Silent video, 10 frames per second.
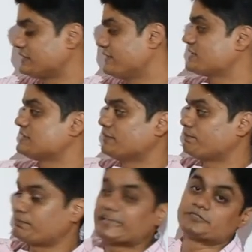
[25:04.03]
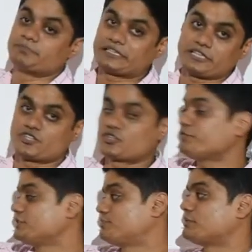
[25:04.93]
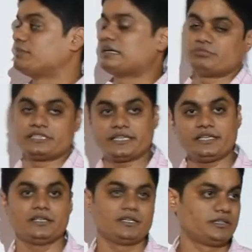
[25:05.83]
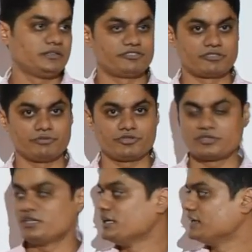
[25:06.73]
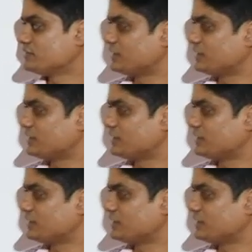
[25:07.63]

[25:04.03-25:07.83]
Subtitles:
7 is a expectation of this probability distribution. So